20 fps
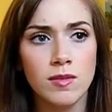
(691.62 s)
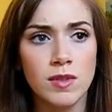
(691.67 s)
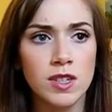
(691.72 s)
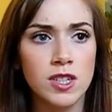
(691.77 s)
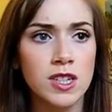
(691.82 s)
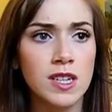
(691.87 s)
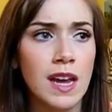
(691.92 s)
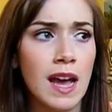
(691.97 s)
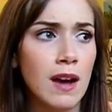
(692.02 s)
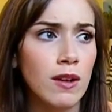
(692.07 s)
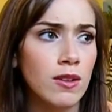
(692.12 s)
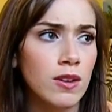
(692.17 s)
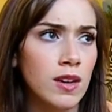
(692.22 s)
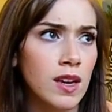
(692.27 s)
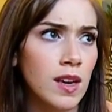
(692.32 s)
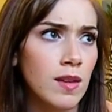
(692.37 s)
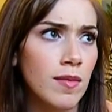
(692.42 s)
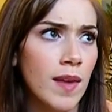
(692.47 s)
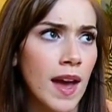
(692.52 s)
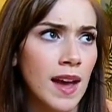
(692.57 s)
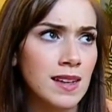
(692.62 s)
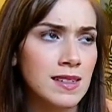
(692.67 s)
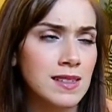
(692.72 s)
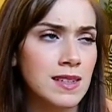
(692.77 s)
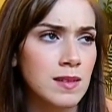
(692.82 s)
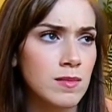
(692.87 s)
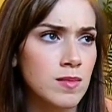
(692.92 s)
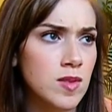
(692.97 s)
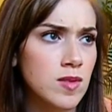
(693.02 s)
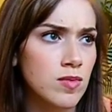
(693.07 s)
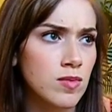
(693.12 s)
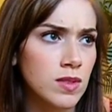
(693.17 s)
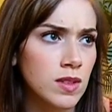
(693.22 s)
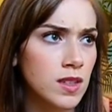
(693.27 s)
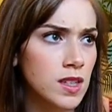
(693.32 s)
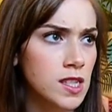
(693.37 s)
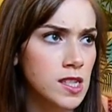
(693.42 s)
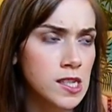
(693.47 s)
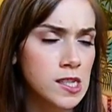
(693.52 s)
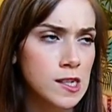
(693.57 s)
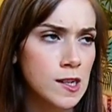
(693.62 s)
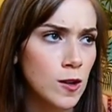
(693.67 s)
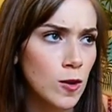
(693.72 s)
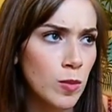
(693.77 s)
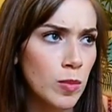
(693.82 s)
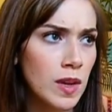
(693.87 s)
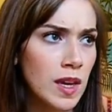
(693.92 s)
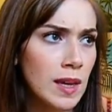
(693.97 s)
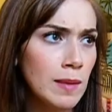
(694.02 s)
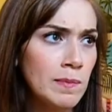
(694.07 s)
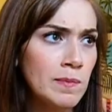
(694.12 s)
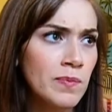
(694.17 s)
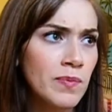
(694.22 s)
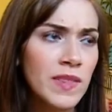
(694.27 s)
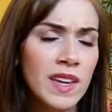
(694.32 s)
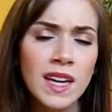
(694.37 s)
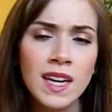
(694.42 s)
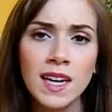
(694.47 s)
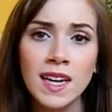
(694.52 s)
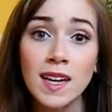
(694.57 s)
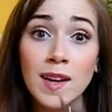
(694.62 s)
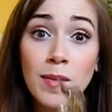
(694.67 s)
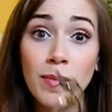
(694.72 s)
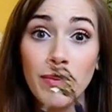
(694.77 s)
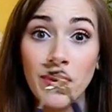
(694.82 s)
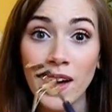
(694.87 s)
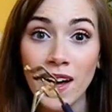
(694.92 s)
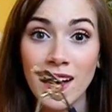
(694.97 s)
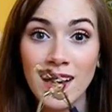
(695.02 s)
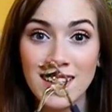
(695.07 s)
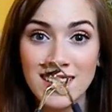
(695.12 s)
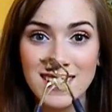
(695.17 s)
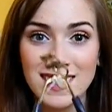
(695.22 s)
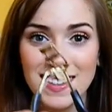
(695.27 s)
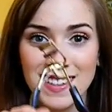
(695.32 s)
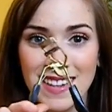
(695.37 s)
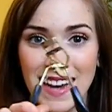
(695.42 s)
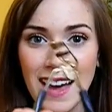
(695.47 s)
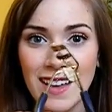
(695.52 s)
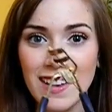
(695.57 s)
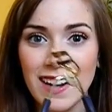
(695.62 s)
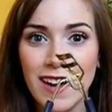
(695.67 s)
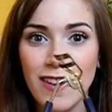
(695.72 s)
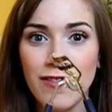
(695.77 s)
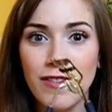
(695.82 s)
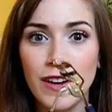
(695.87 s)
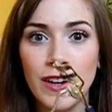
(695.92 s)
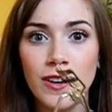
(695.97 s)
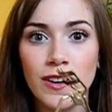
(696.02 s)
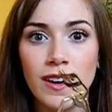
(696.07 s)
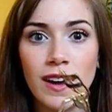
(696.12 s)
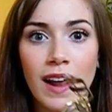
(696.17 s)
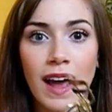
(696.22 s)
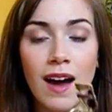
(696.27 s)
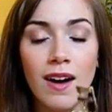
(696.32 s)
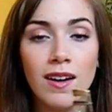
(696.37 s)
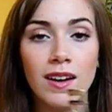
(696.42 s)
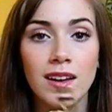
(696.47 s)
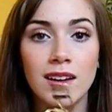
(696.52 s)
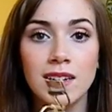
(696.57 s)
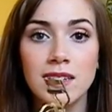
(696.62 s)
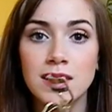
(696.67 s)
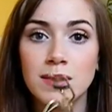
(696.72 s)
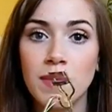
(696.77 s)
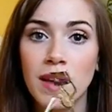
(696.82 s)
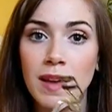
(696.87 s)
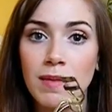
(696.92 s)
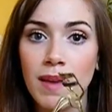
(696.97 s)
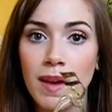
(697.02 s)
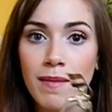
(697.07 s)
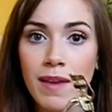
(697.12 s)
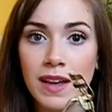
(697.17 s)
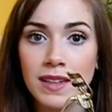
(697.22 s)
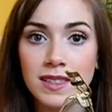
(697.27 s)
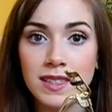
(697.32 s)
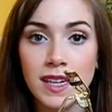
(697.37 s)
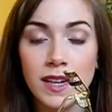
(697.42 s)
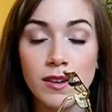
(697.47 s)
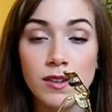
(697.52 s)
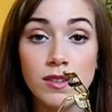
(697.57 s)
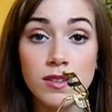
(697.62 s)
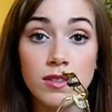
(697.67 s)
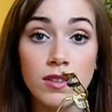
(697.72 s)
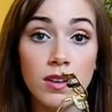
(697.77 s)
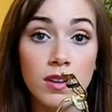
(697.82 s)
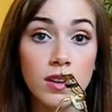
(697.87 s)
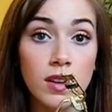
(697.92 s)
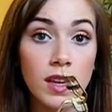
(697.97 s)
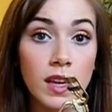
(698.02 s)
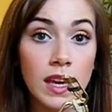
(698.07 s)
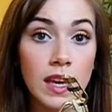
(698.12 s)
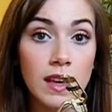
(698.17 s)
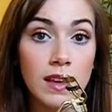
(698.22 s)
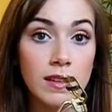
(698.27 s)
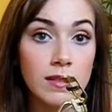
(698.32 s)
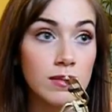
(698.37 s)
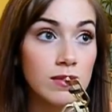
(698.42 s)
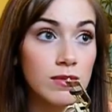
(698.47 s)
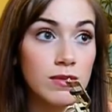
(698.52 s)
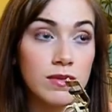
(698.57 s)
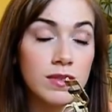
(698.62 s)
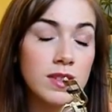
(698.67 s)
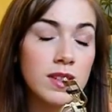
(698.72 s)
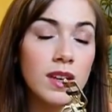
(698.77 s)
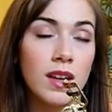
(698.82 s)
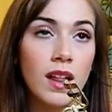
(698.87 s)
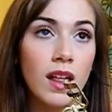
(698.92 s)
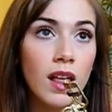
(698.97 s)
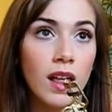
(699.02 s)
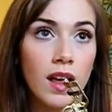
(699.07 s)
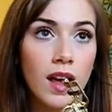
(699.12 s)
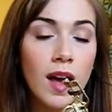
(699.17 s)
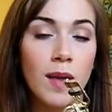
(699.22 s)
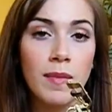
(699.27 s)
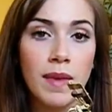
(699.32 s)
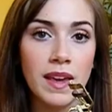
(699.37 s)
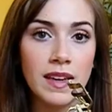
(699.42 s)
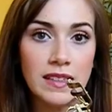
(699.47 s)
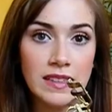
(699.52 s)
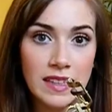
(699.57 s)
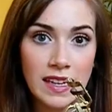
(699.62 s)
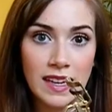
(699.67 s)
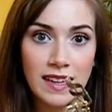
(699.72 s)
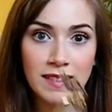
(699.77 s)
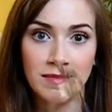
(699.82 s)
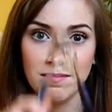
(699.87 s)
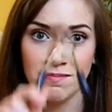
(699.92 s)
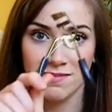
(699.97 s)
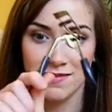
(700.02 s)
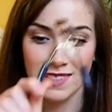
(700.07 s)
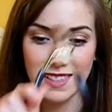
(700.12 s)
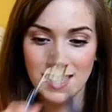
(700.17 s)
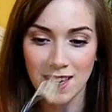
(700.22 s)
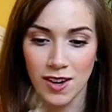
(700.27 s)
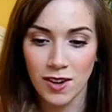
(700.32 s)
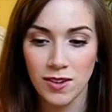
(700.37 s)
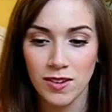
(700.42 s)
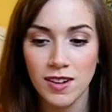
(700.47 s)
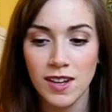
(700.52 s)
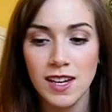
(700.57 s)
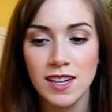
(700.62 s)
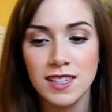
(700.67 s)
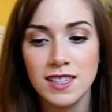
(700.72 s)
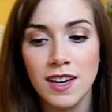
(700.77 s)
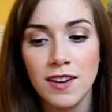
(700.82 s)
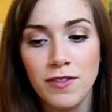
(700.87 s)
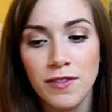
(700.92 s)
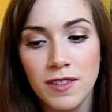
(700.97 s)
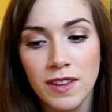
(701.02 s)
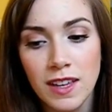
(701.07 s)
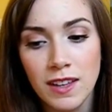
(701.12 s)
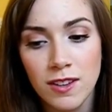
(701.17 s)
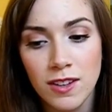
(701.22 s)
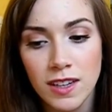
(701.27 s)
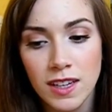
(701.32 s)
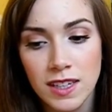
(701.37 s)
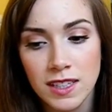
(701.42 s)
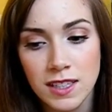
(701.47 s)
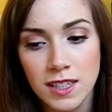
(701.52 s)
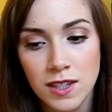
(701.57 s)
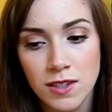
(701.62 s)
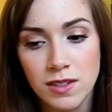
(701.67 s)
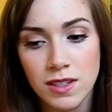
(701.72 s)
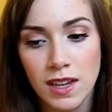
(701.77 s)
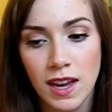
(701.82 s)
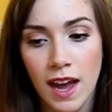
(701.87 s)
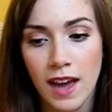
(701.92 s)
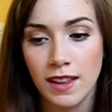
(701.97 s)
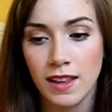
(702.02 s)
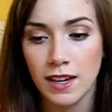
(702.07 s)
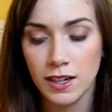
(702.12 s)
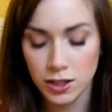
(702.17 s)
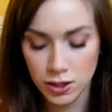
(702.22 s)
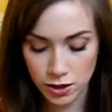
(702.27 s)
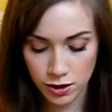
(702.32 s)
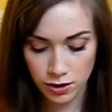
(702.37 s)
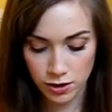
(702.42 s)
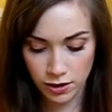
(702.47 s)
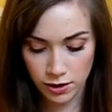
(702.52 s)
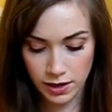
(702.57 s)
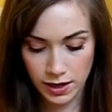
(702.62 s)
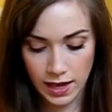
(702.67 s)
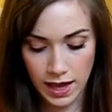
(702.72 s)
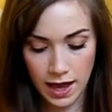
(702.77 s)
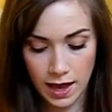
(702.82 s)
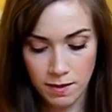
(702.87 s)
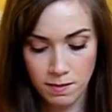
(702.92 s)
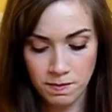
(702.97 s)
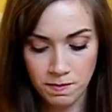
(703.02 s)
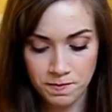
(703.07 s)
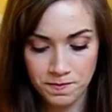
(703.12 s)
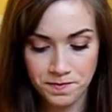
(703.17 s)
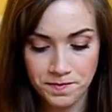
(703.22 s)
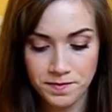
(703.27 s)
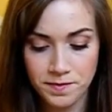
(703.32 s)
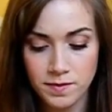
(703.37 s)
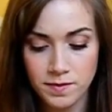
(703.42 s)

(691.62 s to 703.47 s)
which now looking back seems really stupid. But now that I figured it out, it has made my mascaras look amazing. So definitely look into using eyelash curler again